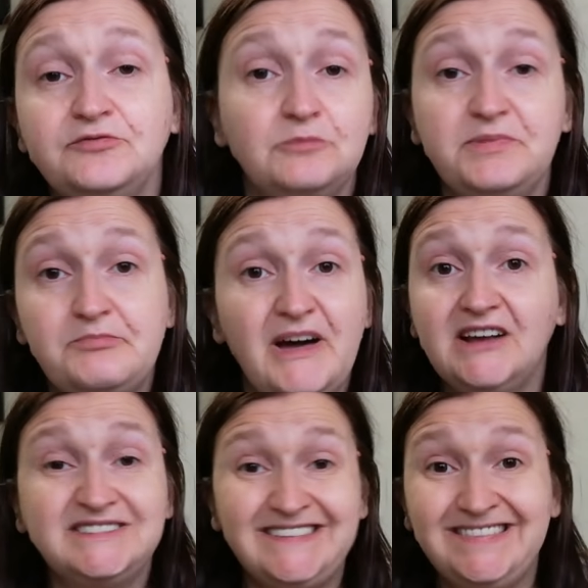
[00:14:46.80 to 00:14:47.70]
have not been
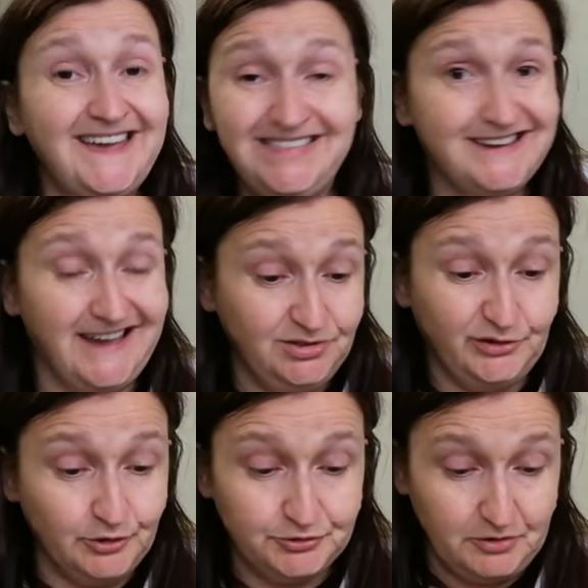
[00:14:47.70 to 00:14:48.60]
packed in any kind
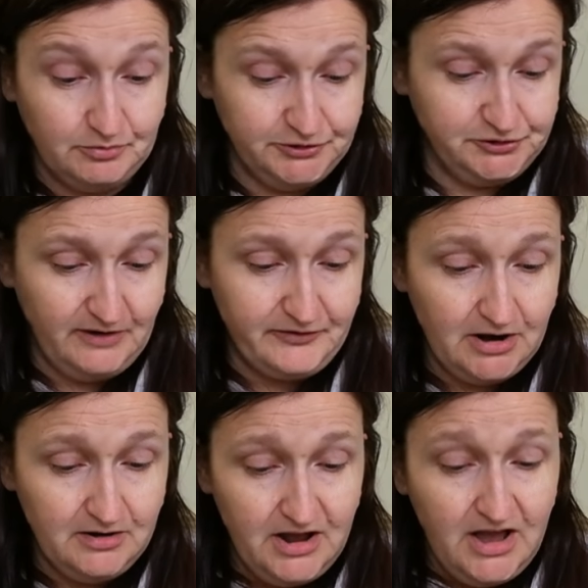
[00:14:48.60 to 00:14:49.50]
of order
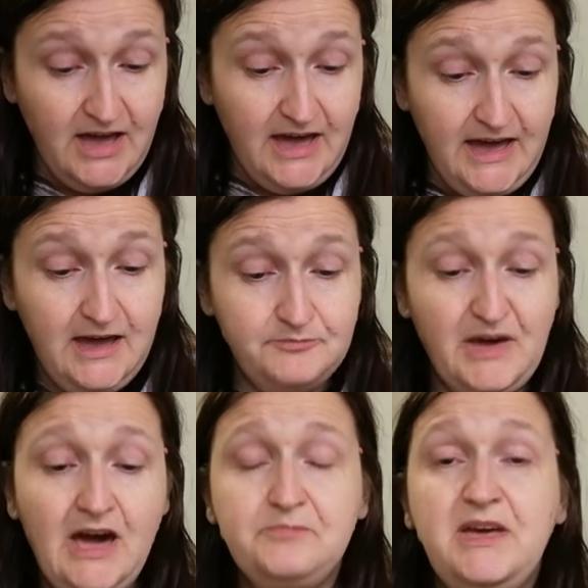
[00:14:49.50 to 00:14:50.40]
whatsoever.
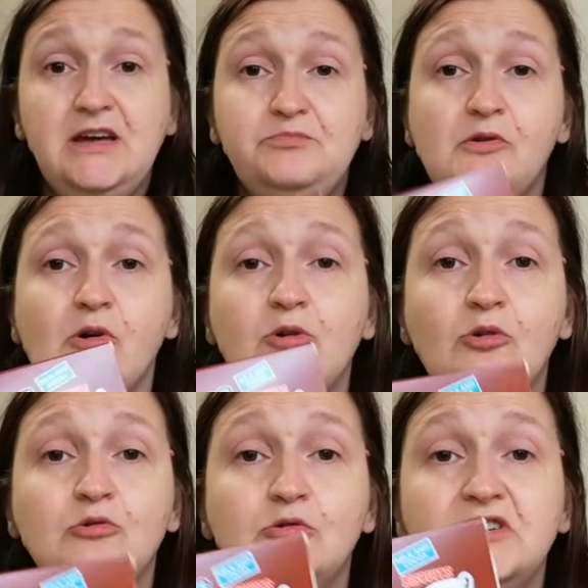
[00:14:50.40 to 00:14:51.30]
Happy Hippo
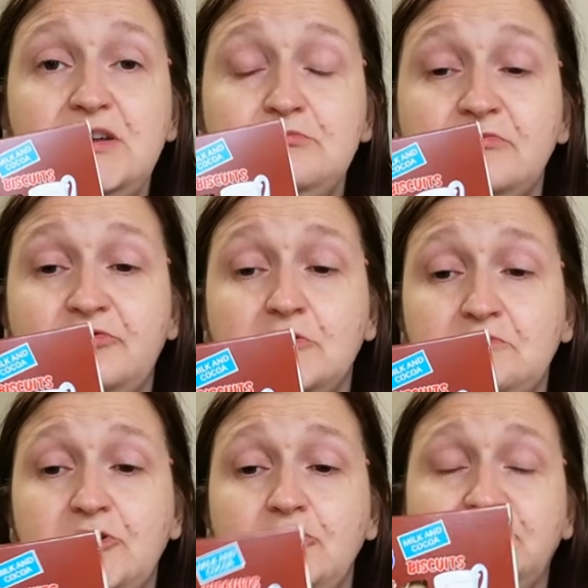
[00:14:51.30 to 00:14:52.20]
Cocoa Cream for
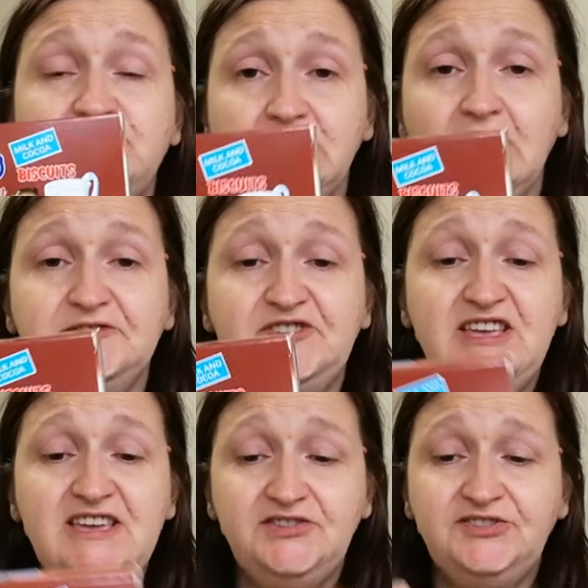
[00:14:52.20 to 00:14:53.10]
Brooke. She loves
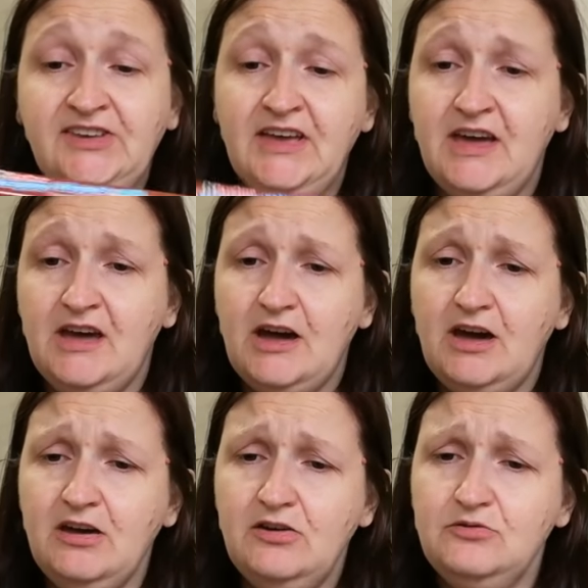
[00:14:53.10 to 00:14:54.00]
these.
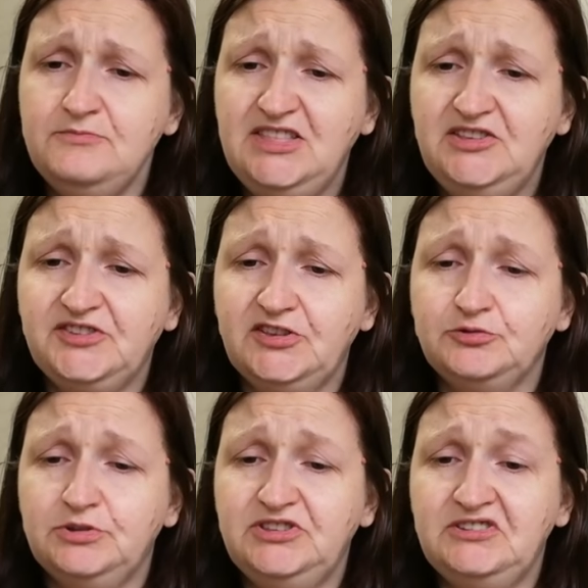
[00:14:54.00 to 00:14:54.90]
How many sins
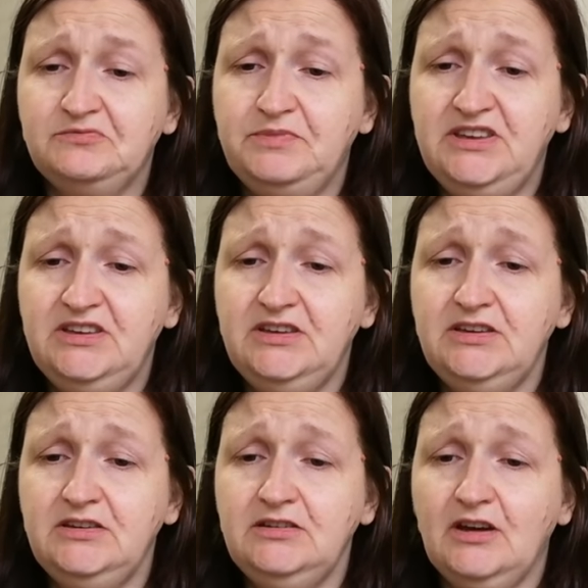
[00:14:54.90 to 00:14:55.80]
would these
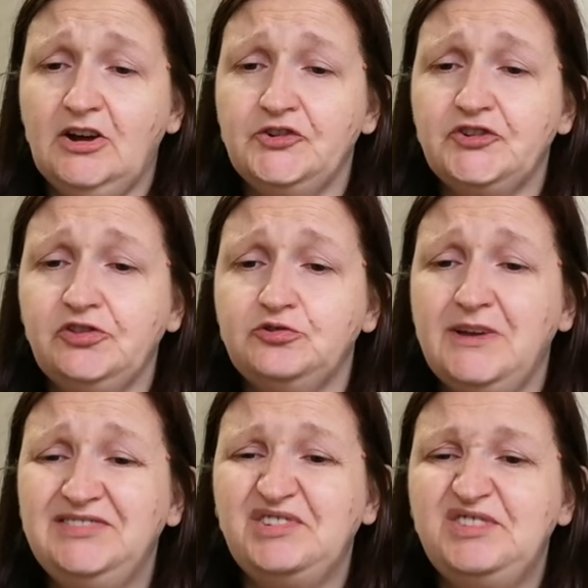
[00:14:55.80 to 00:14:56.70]
be?
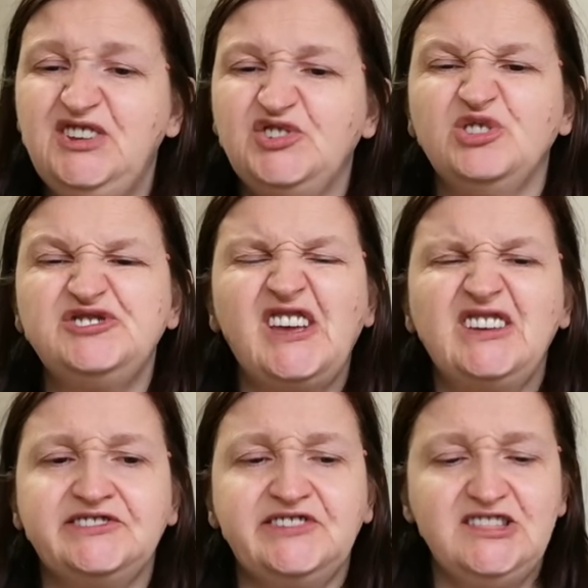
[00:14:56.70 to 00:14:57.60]
123, so
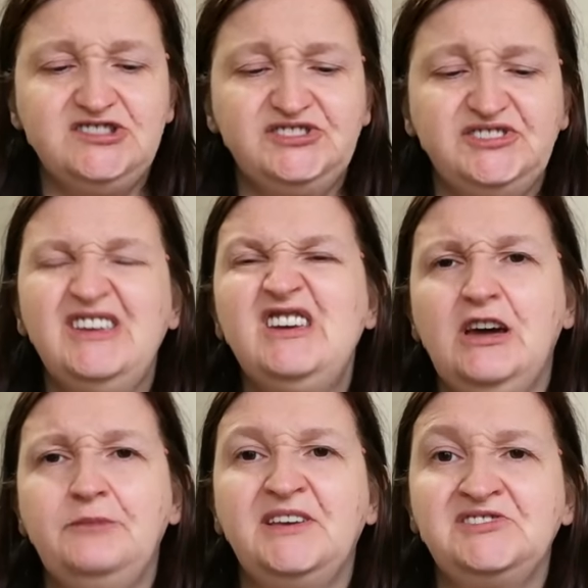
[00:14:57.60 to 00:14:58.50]
6 sins.
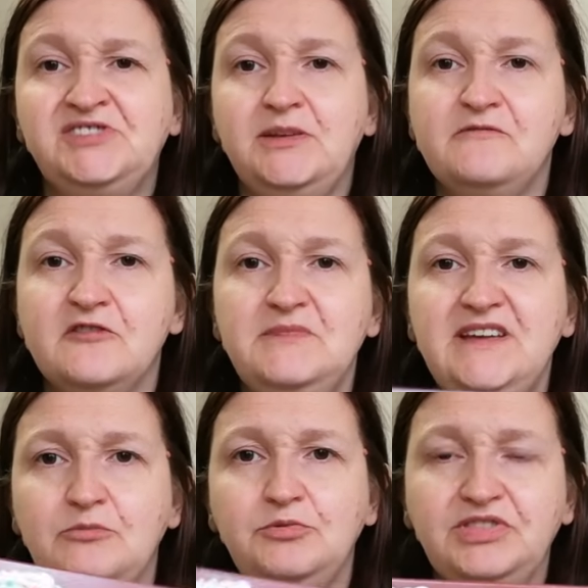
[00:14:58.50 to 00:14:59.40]
A bit steep for me,
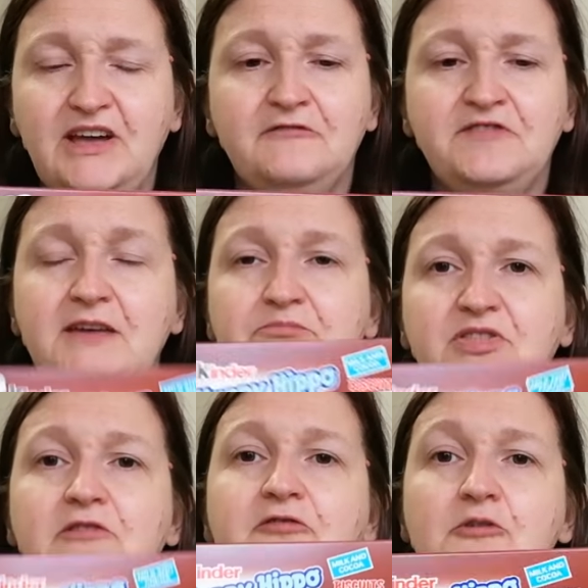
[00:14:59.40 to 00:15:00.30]
I wouldn't have them.
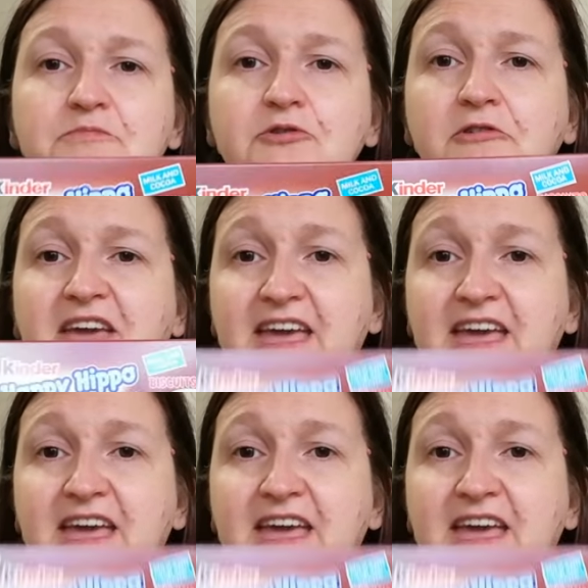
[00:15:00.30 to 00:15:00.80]
But they're for Brooke